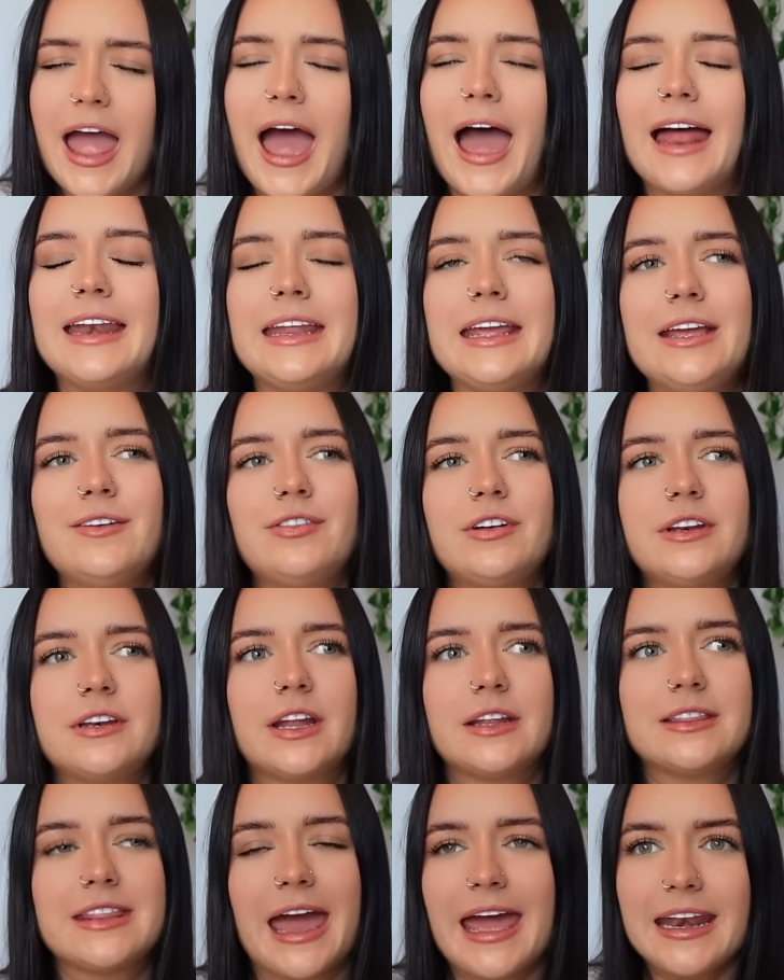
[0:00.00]
And even
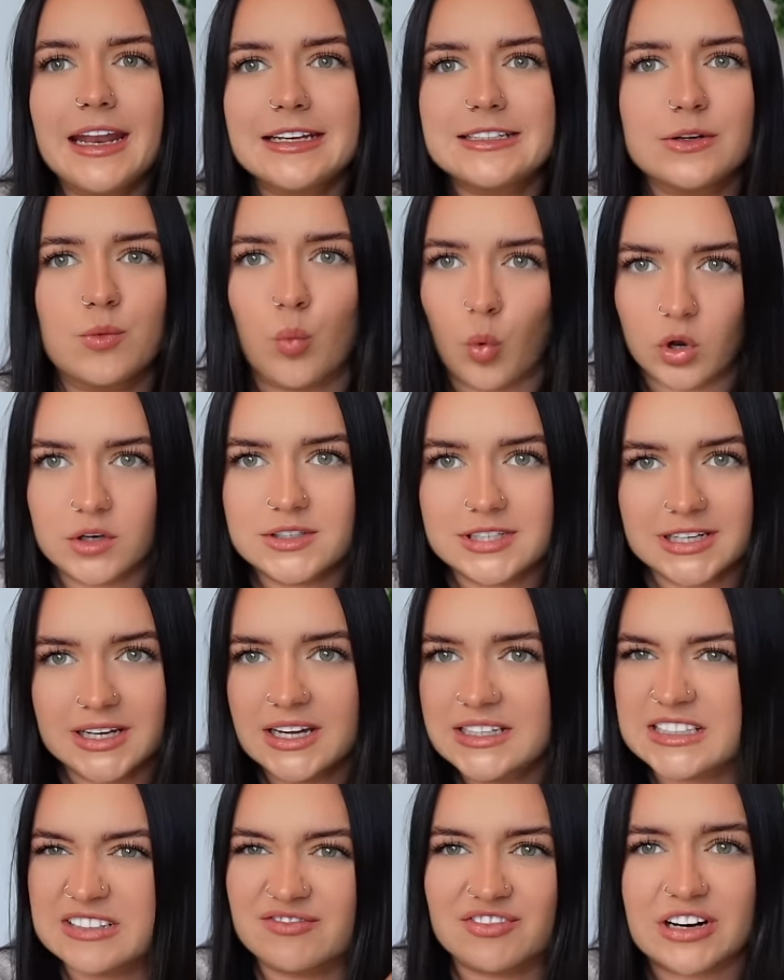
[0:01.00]
then I didn't want it.
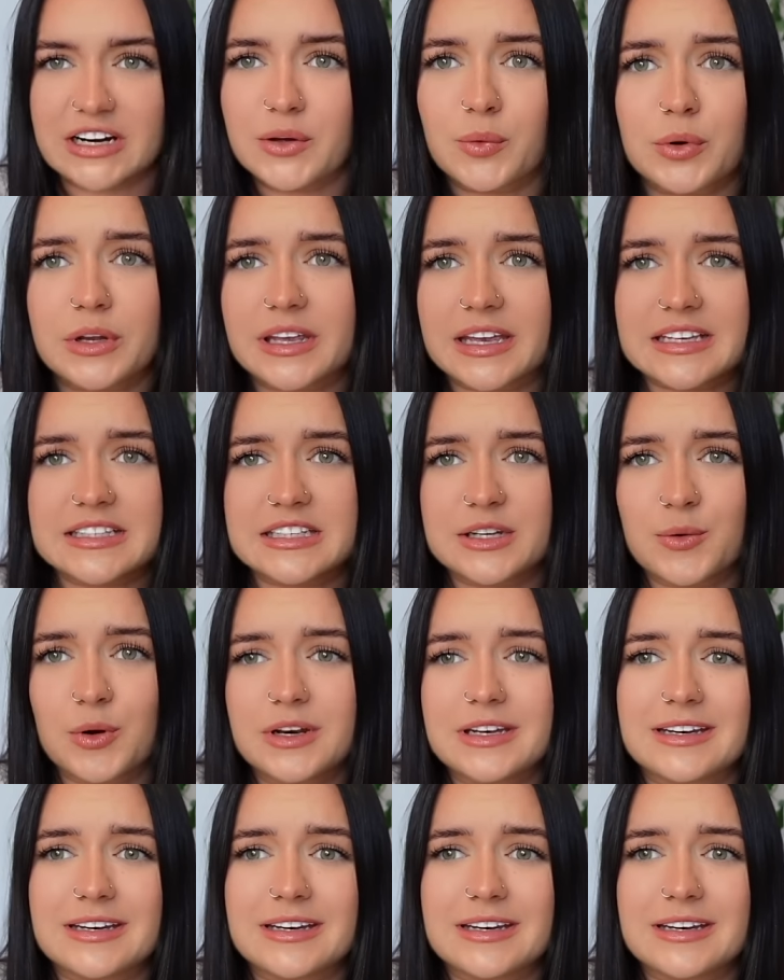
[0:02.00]
I didn't really want to kiss anyone.